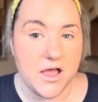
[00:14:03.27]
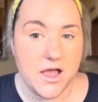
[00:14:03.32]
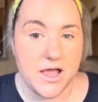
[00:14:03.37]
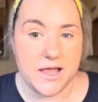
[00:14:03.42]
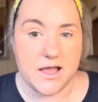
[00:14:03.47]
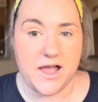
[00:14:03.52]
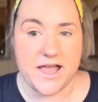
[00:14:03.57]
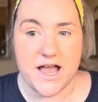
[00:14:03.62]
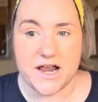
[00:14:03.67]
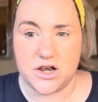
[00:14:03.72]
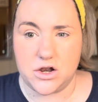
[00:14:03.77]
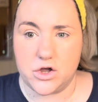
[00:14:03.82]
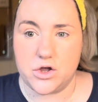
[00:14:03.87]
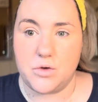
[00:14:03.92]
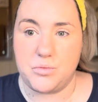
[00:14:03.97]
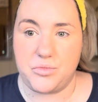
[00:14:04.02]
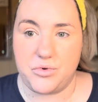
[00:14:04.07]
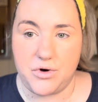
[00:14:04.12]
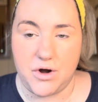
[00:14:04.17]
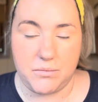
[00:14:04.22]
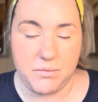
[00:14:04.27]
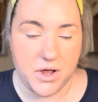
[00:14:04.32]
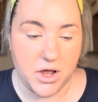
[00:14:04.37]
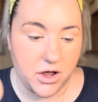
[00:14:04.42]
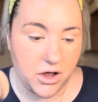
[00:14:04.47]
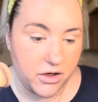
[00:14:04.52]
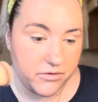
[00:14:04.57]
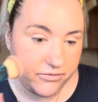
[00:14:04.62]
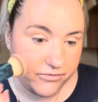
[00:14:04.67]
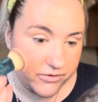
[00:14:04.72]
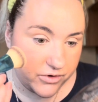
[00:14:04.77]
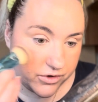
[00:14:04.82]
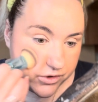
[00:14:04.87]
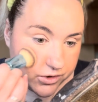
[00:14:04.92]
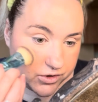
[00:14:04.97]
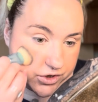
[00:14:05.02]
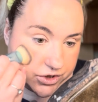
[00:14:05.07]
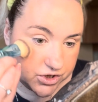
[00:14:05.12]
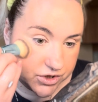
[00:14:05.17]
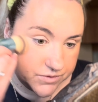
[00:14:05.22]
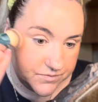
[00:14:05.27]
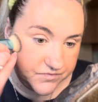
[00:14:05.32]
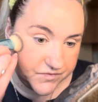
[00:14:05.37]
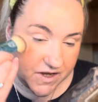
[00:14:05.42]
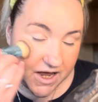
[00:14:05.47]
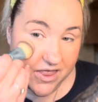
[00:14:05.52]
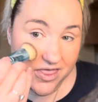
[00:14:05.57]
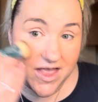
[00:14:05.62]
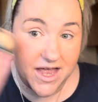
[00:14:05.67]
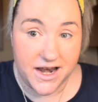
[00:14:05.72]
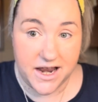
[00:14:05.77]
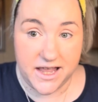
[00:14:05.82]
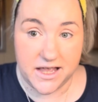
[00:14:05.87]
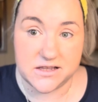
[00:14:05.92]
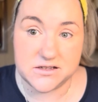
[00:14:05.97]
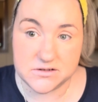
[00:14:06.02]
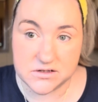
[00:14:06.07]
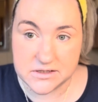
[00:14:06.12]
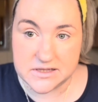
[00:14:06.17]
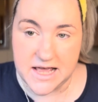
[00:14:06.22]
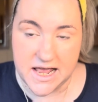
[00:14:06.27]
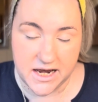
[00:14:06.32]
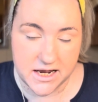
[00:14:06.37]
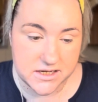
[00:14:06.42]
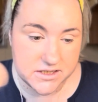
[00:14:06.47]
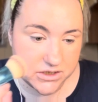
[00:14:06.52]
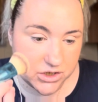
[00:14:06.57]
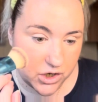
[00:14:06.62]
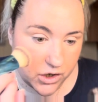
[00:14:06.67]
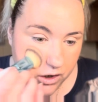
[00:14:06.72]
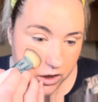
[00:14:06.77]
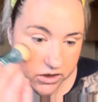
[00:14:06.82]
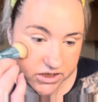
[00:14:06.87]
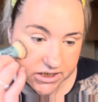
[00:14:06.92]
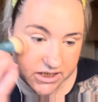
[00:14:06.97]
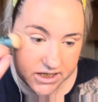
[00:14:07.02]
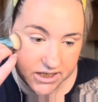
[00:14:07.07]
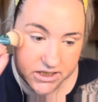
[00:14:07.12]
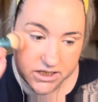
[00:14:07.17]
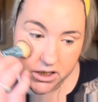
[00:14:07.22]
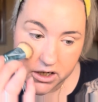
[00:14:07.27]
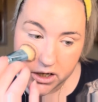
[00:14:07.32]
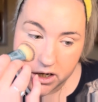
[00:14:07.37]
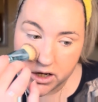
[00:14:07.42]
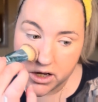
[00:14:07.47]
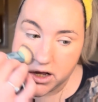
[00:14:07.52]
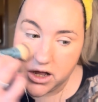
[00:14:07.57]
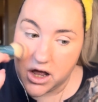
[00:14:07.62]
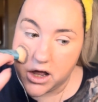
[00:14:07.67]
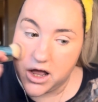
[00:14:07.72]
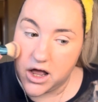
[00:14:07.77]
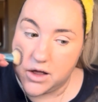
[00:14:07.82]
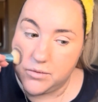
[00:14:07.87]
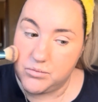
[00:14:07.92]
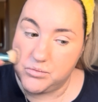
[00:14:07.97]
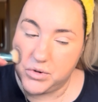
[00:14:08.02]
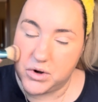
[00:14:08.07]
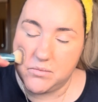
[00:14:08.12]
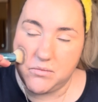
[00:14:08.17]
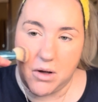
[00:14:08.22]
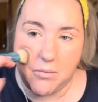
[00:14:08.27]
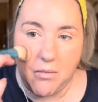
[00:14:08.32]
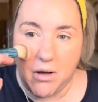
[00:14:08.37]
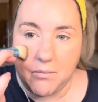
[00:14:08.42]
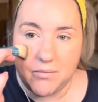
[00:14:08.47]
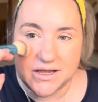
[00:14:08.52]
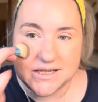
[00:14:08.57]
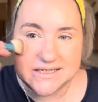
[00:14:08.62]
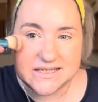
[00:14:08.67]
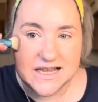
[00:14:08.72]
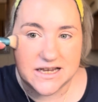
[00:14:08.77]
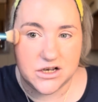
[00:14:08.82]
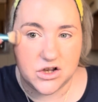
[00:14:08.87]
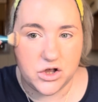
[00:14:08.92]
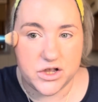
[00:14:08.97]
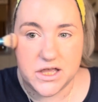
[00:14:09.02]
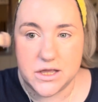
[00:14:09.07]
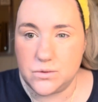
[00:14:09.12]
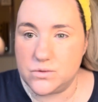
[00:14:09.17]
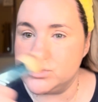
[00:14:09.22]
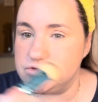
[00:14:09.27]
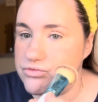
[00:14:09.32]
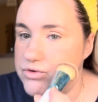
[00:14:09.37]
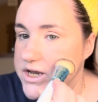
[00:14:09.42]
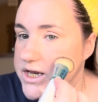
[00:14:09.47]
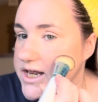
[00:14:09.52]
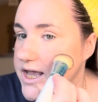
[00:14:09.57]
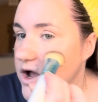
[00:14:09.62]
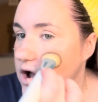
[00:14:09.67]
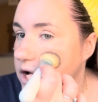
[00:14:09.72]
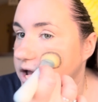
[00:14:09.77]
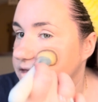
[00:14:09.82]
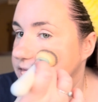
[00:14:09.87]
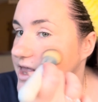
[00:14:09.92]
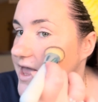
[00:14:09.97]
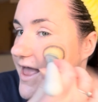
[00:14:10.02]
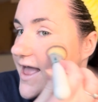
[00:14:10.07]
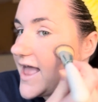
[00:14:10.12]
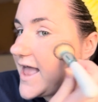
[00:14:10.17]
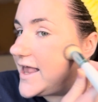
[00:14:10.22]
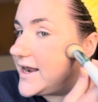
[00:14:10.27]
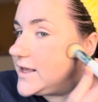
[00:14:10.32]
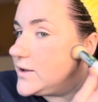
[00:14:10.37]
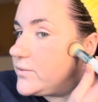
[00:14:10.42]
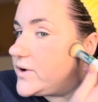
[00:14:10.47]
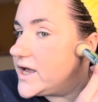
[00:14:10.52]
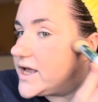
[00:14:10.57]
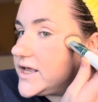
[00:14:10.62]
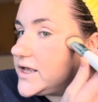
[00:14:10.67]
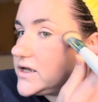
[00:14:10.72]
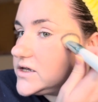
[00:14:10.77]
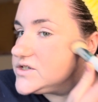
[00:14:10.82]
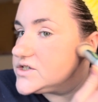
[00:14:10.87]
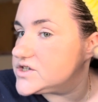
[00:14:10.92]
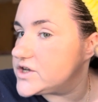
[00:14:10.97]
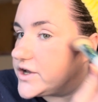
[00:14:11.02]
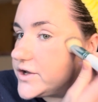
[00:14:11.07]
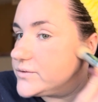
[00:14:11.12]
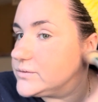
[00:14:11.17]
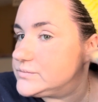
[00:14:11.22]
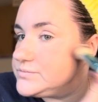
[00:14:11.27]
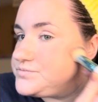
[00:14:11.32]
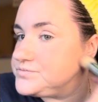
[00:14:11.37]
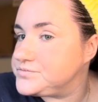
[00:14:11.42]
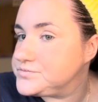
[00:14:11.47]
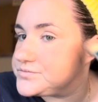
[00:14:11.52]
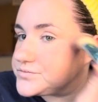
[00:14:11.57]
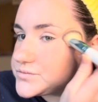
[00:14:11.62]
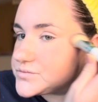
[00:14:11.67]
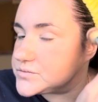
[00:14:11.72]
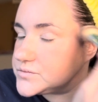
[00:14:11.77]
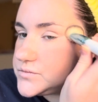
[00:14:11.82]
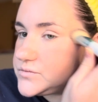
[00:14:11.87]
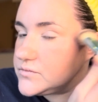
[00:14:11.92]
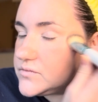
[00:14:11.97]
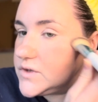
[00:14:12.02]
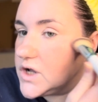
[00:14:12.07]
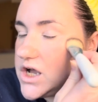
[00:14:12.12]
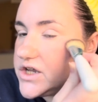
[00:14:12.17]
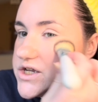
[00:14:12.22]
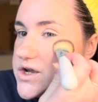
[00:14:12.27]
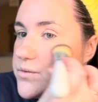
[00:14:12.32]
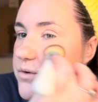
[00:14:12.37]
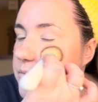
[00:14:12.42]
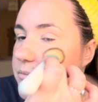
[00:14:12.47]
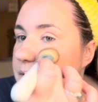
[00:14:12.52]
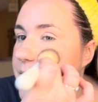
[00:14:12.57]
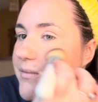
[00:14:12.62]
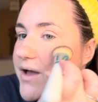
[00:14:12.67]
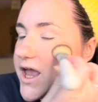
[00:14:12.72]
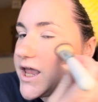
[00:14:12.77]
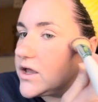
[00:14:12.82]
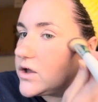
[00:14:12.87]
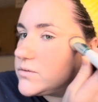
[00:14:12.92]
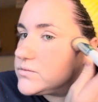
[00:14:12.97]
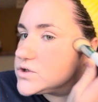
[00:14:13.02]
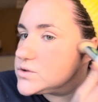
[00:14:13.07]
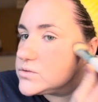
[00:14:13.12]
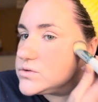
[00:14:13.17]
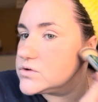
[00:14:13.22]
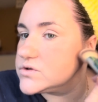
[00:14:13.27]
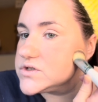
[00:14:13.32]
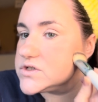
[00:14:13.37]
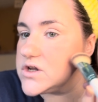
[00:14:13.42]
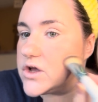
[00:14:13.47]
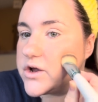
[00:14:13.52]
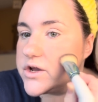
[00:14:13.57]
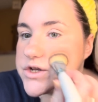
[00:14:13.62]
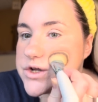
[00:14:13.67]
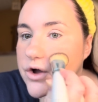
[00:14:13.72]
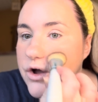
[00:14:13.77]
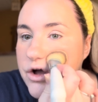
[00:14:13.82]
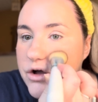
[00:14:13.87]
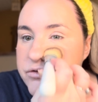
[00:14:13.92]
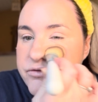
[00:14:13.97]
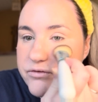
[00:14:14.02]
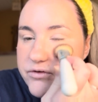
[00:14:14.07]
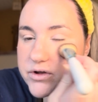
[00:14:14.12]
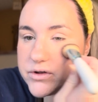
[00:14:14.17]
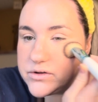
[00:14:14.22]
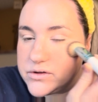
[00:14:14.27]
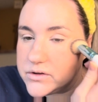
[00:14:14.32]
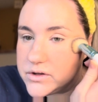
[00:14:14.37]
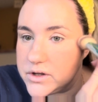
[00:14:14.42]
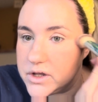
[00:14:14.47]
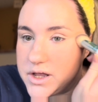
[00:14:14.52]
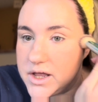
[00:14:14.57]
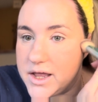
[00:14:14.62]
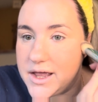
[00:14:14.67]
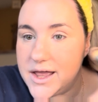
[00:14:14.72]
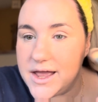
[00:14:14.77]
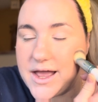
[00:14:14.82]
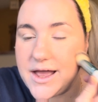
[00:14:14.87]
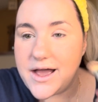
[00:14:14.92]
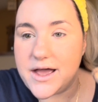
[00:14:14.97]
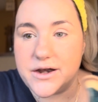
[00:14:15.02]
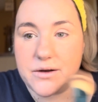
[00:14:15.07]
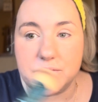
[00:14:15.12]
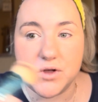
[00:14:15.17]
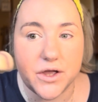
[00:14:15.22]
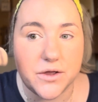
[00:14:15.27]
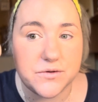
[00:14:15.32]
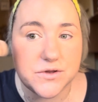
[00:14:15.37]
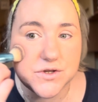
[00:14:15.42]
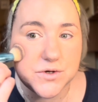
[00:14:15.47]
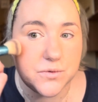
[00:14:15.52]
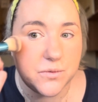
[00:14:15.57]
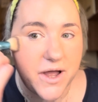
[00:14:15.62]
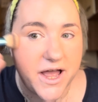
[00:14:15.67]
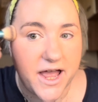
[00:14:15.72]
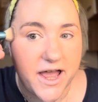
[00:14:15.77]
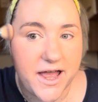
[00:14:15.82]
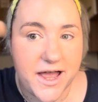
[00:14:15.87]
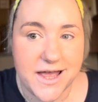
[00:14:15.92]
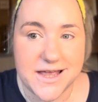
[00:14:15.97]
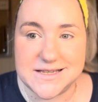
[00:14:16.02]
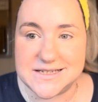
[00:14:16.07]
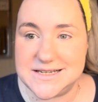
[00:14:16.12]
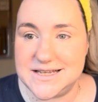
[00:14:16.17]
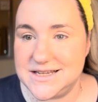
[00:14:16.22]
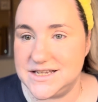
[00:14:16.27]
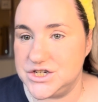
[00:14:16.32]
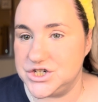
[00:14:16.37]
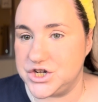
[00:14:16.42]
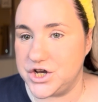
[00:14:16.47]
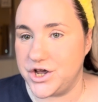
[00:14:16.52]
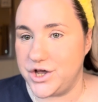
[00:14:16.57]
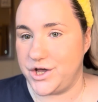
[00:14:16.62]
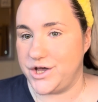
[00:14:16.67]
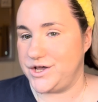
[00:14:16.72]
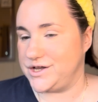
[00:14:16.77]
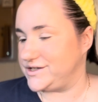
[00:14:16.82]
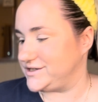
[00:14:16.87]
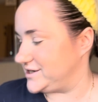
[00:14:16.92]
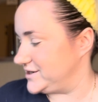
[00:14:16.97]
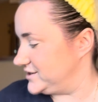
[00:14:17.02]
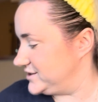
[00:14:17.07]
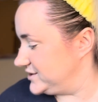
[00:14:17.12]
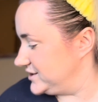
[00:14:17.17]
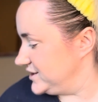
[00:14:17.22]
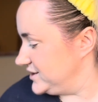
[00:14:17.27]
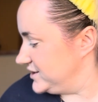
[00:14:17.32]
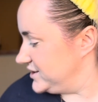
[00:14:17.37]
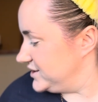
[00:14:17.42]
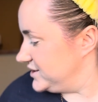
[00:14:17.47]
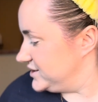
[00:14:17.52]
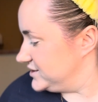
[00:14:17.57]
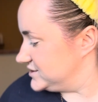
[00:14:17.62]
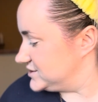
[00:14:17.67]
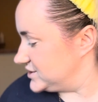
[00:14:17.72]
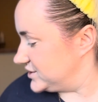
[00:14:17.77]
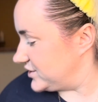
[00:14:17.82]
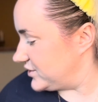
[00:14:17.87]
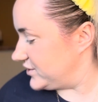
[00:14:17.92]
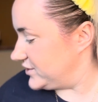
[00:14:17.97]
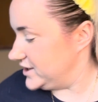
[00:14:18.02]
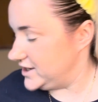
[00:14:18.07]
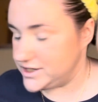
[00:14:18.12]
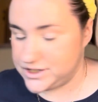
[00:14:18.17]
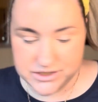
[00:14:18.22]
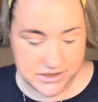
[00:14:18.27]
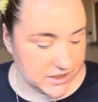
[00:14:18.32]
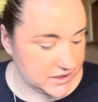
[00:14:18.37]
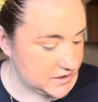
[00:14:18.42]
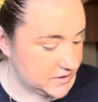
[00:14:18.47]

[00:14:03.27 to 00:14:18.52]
I had like a proper hot flush, and then it started. But my mum had said like it was really hot in there anyway, so I don't want my makeup to all slide off. And I'm going to wear a t-shirt tonight.